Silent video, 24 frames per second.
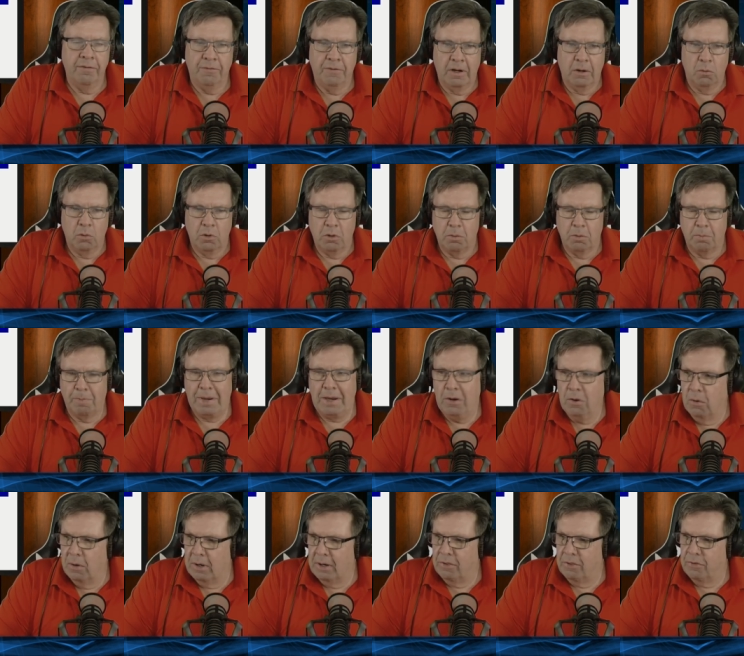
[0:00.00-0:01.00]
Uh, we'll be
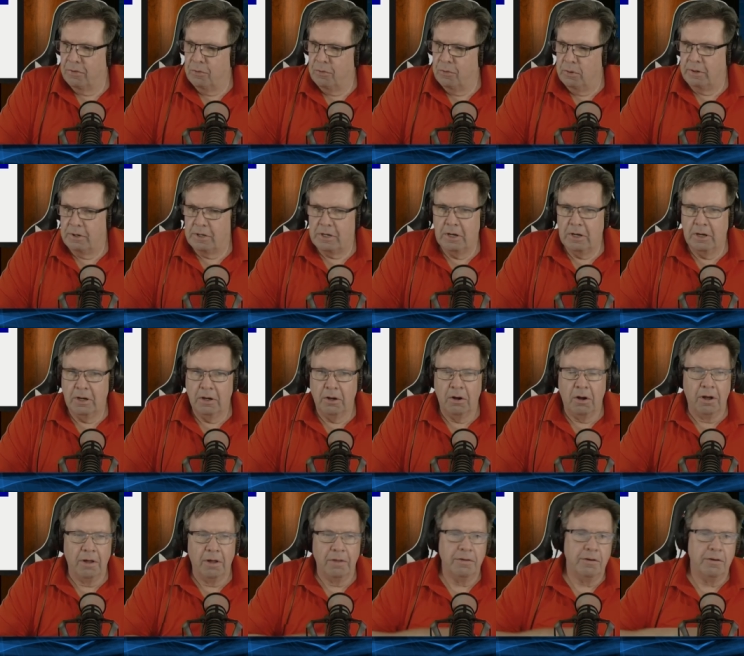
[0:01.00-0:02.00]
going through it uh,
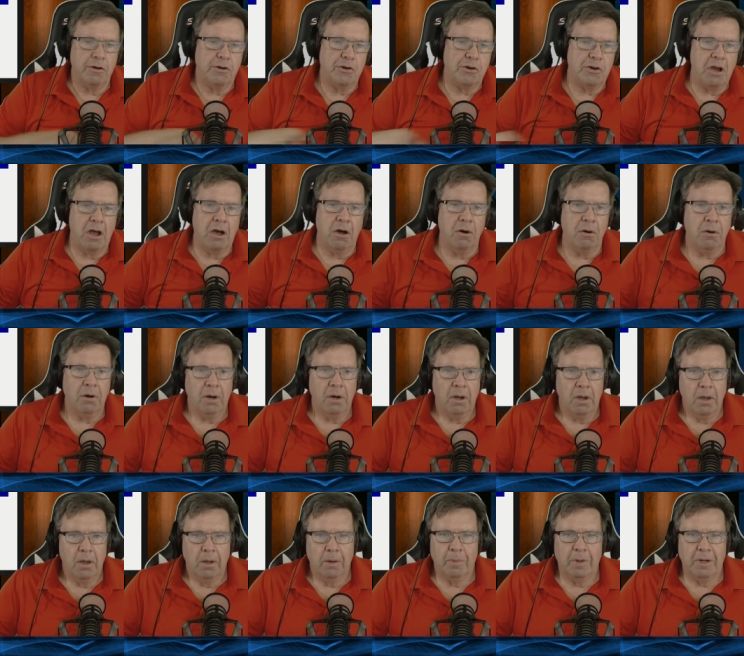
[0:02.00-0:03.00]
on the show,
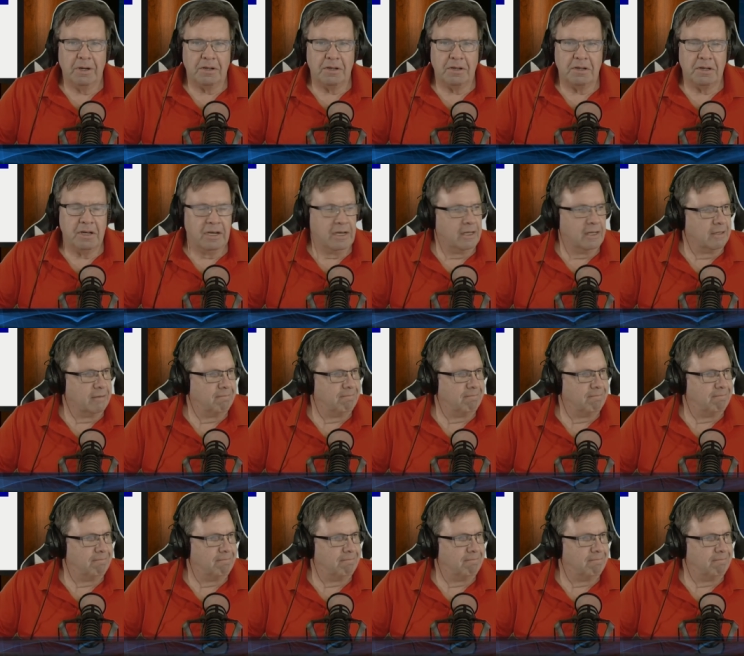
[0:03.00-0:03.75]
but um,